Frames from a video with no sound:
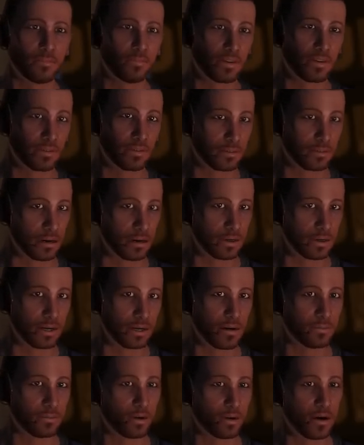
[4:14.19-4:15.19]
We are taking
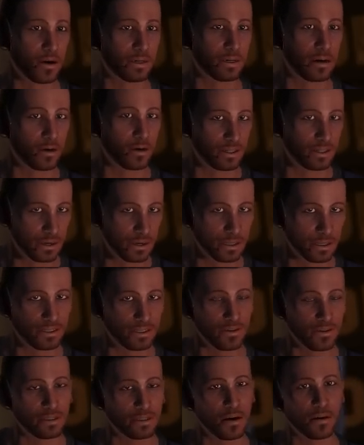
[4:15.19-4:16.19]
her to a counseling
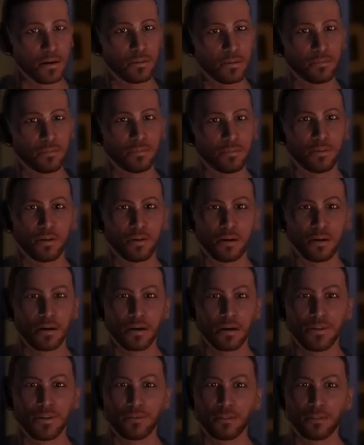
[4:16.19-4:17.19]
center.
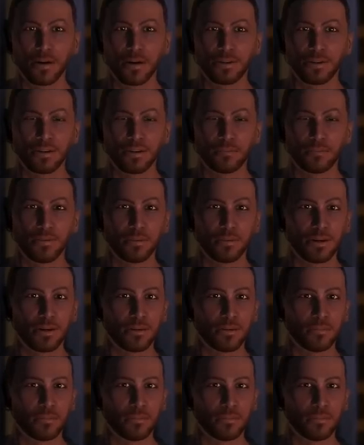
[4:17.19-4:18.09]
They'll help her get better.